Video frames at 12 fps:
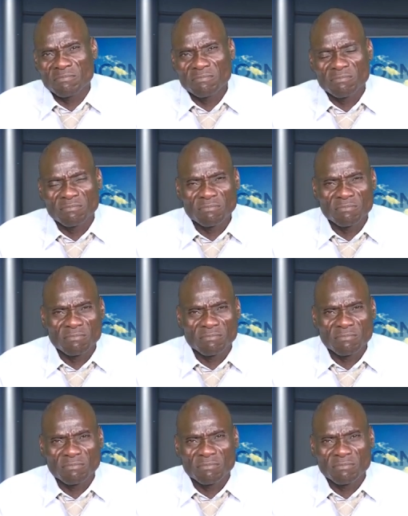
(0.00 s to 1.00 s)

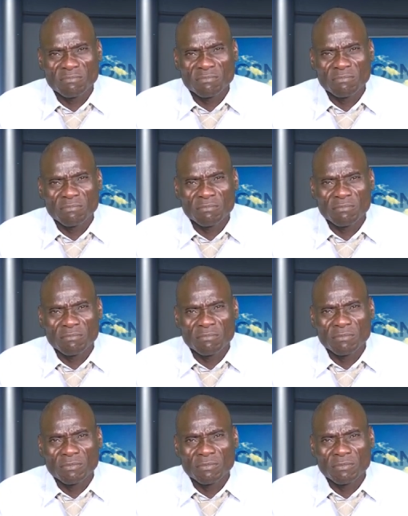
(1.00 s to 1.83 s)
(no one is talking)